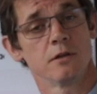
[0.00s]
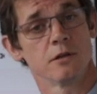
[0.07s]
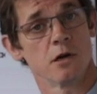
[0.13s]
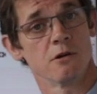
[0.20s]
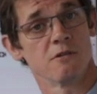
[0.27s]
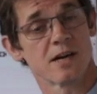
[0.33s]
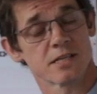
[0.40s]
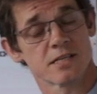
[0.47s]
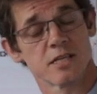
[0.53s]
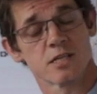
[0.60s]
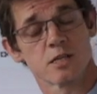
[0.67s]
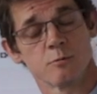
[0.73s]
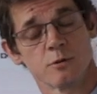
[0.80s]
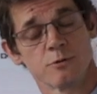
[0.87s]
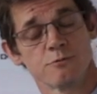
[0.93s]
that are
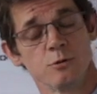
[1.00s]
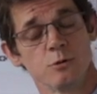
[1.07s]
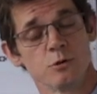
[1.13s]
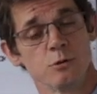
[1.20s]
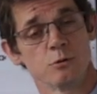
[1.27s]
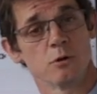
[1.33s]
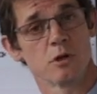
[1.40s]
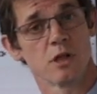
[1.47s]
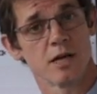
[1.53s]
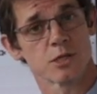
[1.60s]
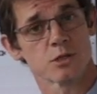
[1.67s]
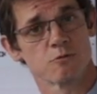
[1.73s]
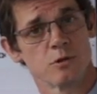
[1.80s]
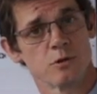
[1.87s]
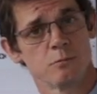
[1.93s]
accessible through Google
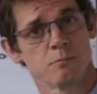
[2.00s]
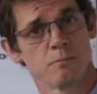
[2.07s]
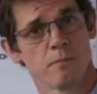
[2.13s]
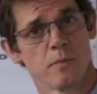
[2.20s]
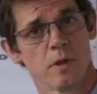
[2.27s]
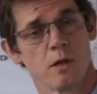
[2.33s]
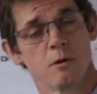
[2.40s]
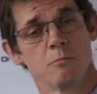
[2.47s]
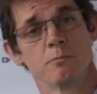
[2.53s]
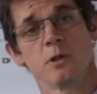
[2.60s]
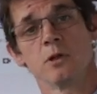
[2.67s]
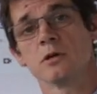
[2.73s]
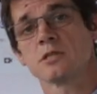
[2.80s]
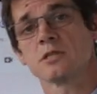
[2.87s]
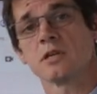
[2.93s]
Classroom,
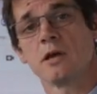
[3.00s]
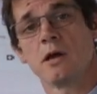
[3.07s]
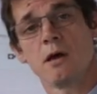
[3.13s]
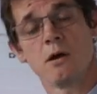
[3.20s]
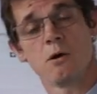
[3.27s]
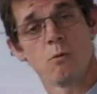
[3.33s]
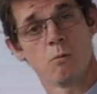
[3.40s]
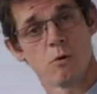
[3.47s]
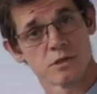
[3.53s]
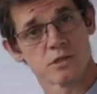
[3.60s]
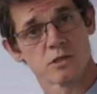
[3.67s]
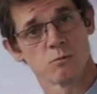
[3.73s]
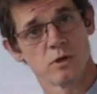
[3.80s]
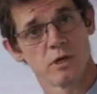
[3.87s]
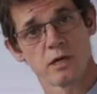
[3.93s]
plus
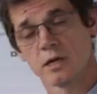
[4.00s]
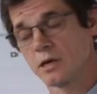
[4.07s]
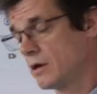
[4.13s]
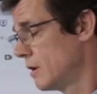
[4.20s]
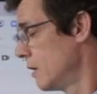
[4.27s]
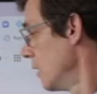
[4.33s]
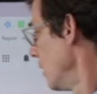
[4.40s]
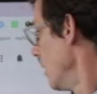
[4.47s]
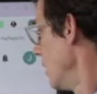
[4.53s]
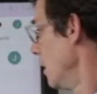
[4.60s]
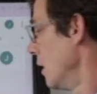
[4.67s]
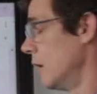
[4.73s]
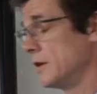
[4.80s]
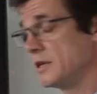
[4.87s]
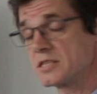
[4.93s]
once a week
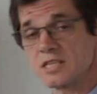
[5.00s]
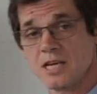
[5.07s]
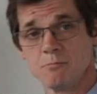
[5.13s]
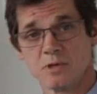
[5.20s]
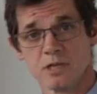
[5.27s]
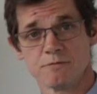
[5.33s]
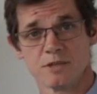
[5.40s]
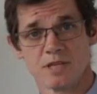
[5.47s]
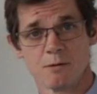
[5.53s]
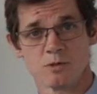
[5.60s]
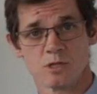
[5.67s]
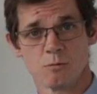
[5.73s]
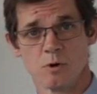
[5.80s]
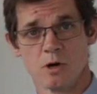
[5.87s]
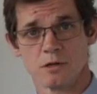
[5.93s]
an assembly for them
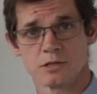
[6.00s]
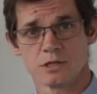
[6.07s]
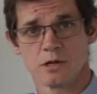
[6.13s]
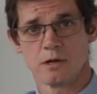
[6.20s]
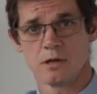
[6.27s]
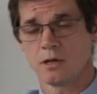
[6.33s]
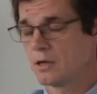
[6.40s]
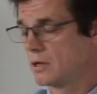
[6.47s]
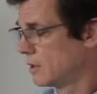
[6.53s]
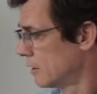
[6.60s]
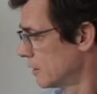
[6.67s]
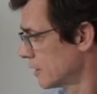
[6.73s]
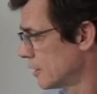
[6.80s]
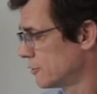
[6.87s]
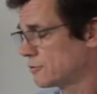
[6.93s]
to watch.
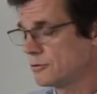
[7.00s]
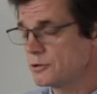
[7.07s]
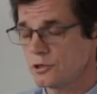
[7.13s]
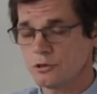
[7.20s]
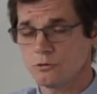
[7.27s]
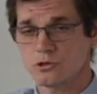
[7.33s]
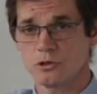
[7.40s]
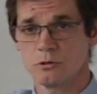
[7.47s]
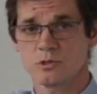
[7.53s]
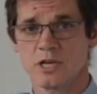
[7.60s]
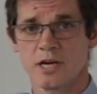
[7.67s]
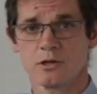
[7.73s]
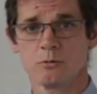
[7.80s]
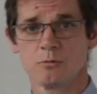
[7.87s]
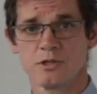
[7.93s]
Go through the YouTube
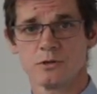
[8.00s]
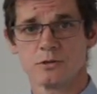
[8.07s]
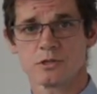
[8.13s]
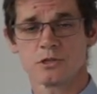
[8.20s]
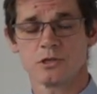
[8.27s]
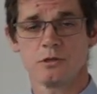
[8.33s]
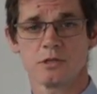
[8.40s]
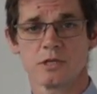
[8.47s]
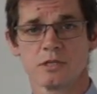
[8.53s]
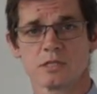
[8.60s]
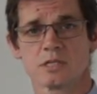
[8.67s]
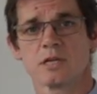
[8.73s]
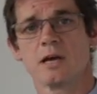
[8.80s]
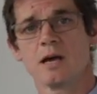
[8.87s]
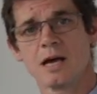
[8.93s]
channel with your
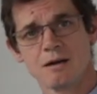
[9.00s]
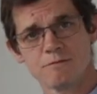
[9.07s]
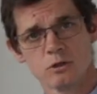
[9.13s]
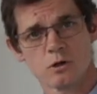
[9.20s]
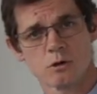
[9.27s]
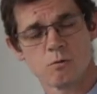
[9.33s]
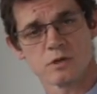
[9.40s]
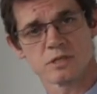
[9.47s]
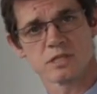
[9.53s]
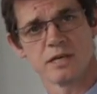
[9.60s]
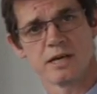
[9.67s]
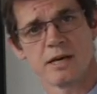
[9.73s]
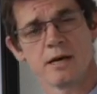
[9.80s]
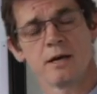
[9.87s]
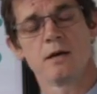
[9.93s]
students, have a look what's
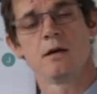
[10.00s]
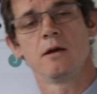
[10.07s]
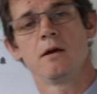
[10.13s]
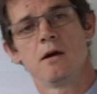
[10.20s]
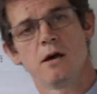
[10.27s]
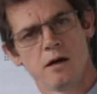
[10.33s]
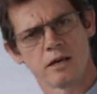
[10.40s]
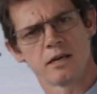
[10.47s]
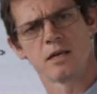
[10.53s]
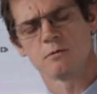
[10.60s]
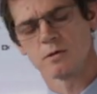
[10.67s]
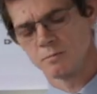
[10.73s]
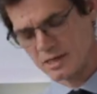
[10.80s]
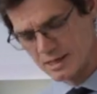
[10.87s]
there, and keep them